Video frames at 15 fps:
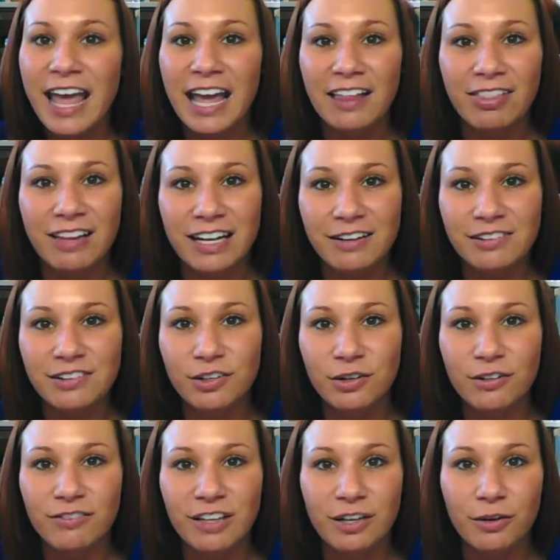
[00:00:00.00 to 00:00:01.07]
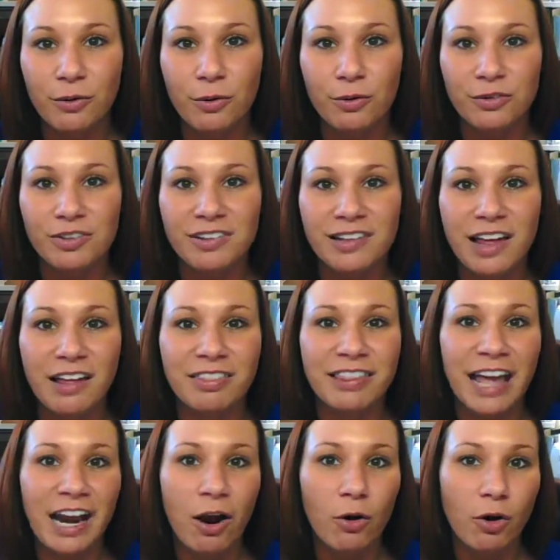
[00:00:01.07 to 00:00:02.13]
and links to the vehicles
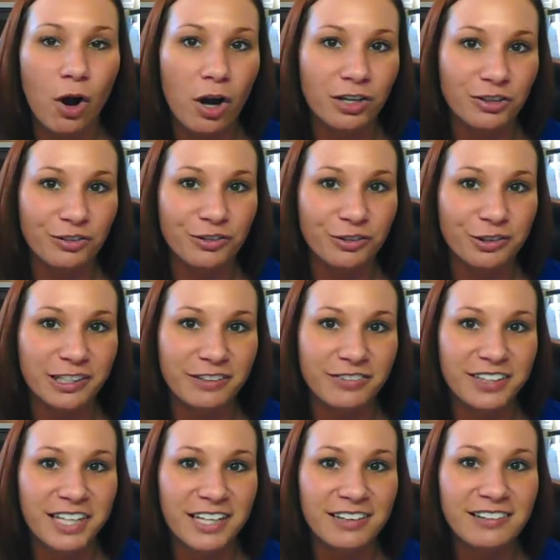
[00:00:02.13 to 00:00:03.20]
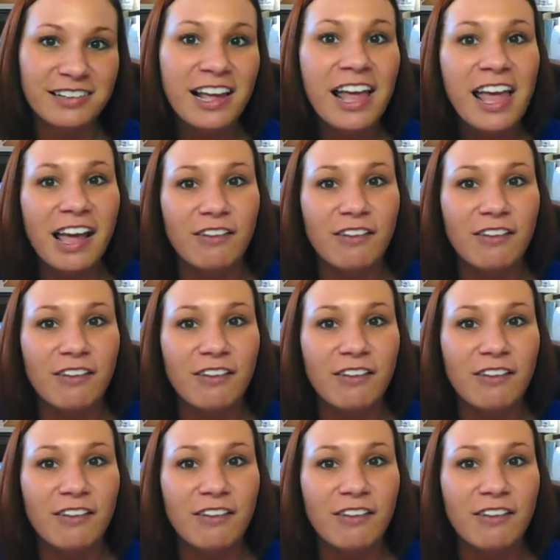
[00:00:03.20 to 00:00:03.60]
that are on your certificates.